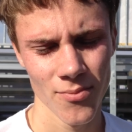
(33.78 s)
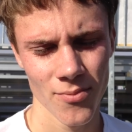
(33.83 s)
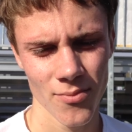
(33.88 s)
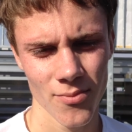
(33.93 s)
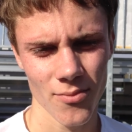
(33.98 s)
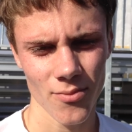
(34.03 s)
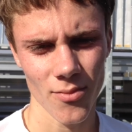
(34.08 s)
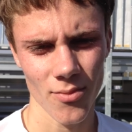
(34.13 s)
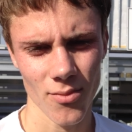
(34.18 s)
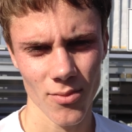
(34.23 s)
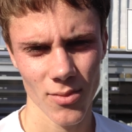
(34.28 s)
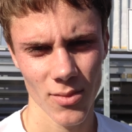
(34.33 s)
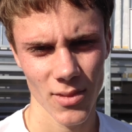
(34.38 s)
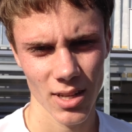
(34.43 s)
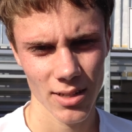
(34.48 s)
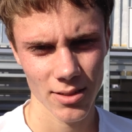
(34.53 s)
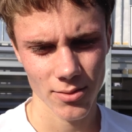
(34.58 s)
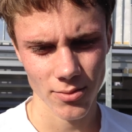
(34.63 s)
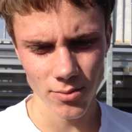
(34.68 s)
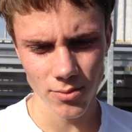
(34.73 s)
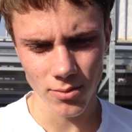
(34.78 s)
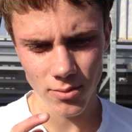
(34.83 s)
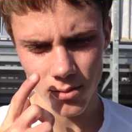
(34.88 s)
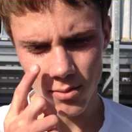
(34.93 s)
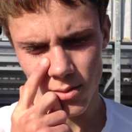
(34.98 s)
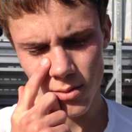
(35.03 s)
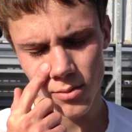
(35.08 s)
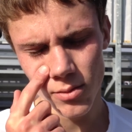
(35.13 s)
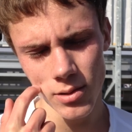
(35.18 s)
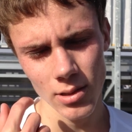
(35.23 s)
Um, and do
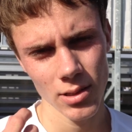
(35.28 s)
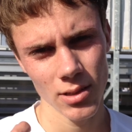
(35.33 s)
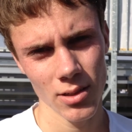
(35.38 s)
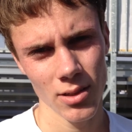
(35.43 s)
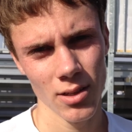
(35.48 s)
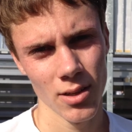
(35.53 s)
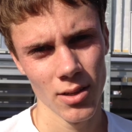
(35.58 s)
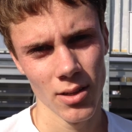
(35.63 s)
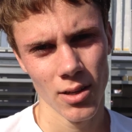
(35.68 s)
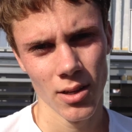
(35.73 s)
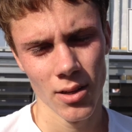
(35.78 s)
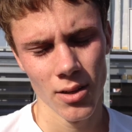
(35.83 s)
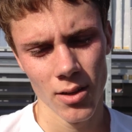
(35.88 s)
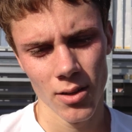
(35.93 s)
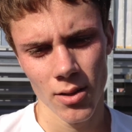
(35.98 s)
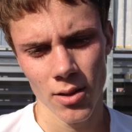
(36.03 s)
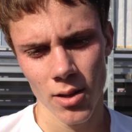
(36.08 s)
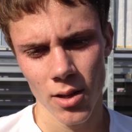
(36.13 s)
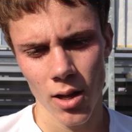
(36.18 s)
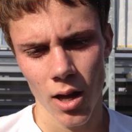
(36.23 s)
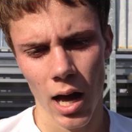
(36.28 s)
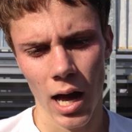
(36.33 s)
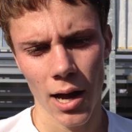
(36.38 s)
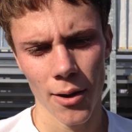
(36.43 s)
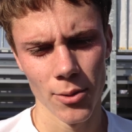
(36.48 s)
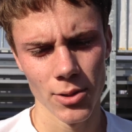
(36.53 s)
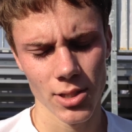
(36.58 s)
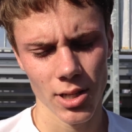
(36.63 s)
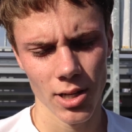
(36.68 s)
you know what your time was? I